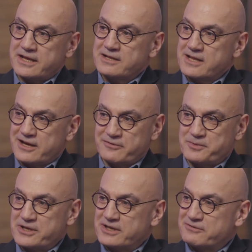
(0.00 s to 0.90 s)
love
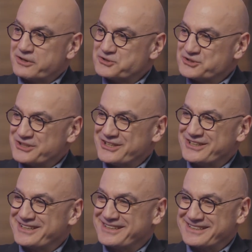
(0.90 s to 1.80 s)
being invested
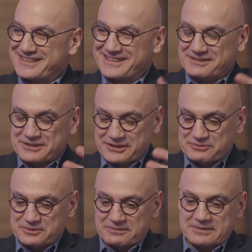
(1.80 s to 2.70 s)
in, and
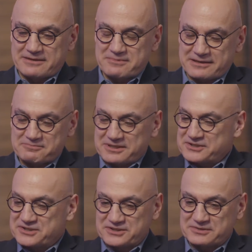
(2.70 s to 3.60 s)

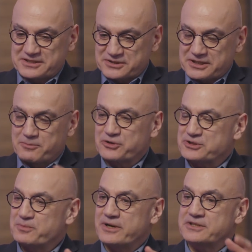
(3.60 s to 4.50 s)
it's just, there's an
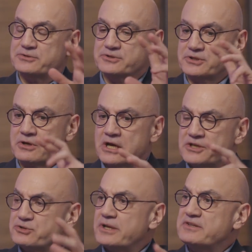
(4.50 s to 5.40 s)
emotional part to it too.
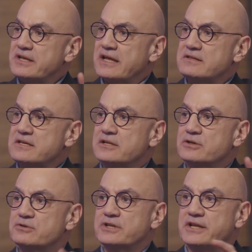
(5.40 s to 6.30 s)
So at the end
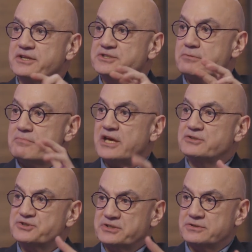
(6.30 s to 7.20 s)
of the day, there's a major
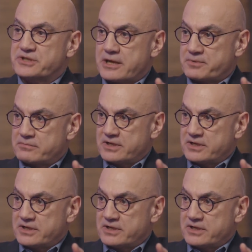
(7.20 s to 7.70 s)
skills gap in